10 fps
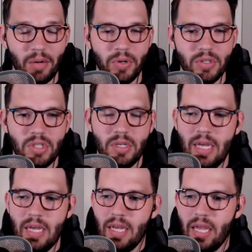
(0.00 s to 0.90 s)
person,
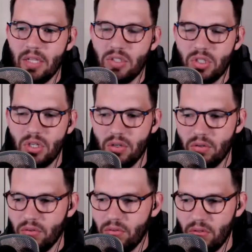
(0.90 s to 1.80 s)
and
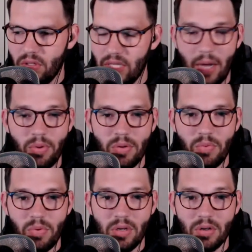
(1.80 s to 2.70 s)
so yeah,
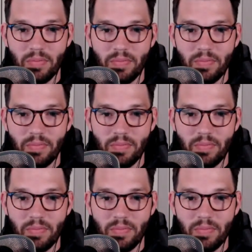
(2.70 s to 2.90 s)
we